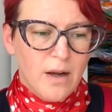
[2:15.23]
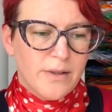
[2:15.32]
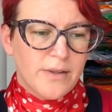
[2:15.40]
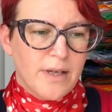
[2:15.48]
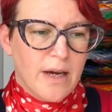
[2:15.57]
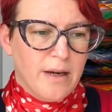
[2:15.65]

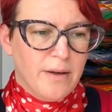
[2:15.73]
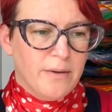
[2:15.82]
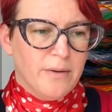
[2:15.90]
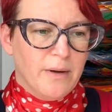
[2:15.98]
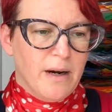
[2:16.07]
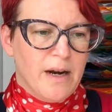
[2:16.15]

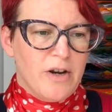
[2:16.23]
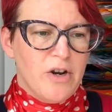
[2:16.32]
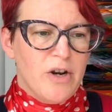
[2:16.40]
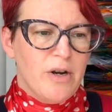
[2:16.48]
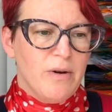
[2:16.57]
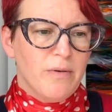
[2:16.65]
So I
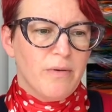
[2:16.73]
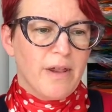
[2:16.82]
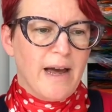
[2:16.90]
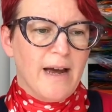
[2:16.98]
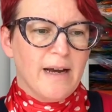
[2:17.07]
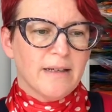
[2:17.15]
knew
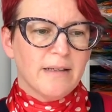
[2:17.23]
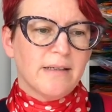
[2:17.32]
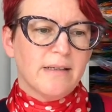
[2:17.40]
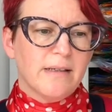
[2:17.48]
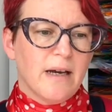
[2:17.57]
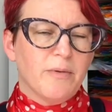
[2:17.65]

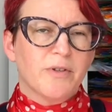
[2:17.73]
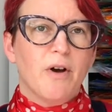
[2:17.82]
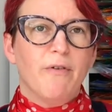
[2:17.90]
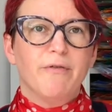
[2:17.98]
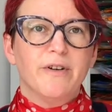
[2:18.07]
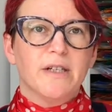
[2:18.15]
that I was
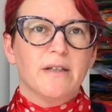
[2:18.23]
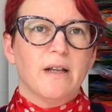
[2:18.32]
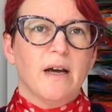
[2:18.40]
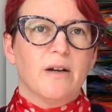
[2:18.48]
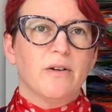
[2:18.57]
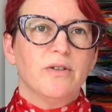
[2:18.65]
confident that
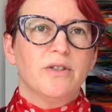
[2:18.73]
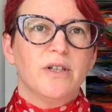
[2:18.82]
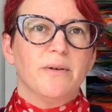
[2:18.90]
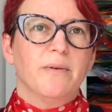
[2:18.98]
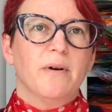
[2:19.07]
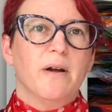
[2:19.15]
I could
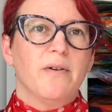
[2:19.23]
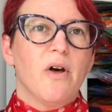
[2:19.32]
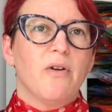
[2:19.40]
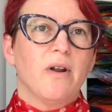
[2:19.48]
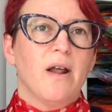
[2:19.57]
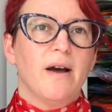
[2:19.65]
do an
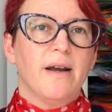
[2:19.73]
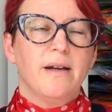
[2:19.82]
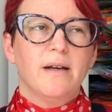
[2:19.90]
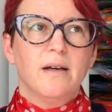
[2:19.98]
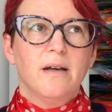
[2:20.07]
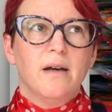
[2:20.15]
online
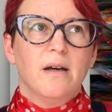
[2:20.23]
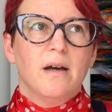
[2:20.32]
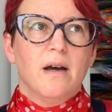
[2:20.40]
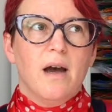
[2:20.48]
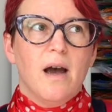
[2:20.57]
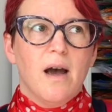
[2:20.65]

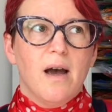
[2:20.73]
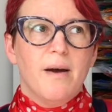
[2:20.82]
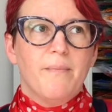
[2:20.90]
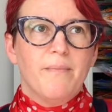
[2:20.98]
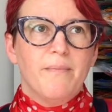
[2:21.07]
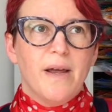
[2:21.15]

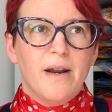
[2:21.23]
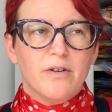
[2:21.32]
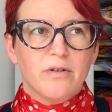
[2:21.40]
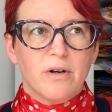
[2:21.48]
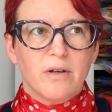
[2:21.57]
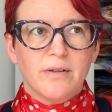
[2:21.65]

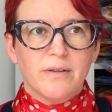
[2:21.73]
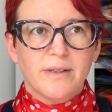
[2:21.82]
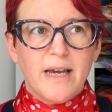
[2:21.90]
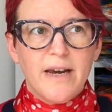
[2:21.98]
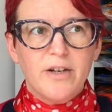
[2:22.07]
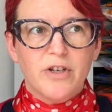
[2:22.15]
initial
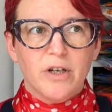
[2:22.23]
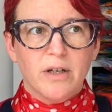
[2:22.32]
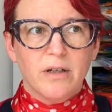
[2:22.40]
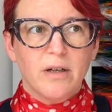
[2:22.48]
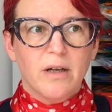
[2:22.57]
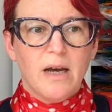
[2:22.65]

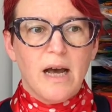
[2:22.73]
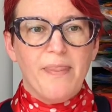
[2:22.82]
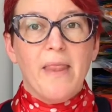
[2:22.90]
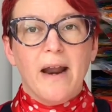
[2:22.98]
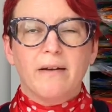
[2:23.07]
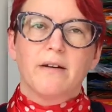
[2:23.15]
consultation and
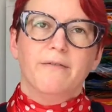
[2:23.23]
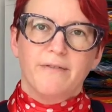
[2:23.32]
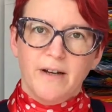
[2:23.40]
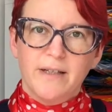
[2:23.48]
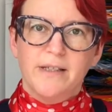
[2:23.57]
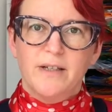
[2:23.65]
then
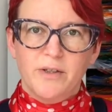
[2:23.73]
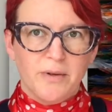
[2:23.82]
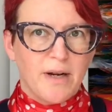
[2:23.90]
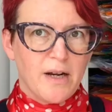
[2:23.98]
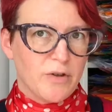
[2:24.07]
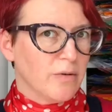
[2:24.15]
convert it to
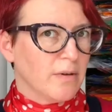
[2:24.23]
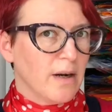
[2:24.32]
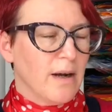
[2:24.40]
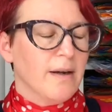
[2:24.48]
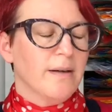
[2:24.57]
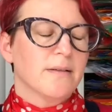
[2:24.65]
an actual
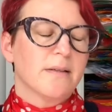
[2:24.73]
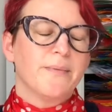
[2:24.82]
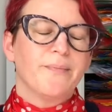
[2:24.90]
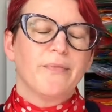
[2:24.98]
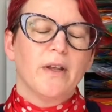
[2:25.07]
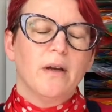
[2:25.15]
client.
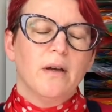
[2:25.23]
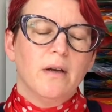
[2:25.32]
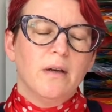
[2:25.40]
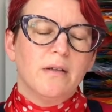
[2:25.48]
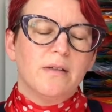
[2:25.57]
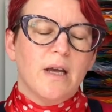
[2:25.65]

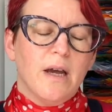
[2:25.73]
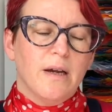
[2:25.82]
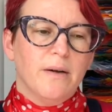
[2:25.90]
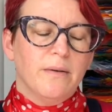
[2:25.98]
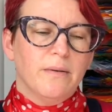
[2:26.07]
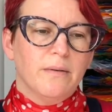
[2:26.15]

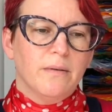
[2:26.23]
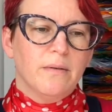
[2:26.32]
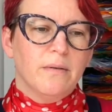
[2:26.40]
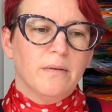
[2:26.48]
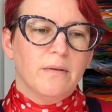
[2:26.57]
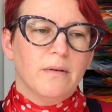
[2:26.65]
So
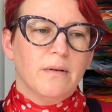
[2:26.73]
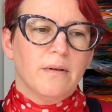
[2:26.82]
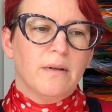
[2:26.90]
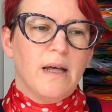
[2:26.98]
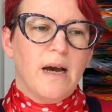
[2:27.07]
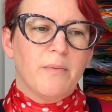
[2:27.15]

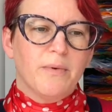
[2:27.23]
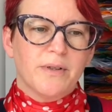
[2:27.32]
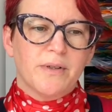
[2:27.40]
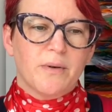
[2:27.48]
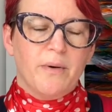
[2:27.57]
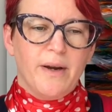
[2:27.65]
that
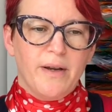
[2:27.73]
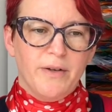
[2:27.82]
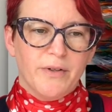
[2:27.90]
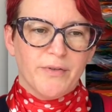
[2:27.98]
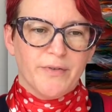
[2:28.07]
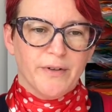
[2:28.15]
was quite
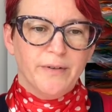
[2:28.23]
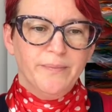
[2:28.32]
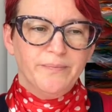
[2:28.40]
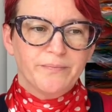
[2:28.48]
useful.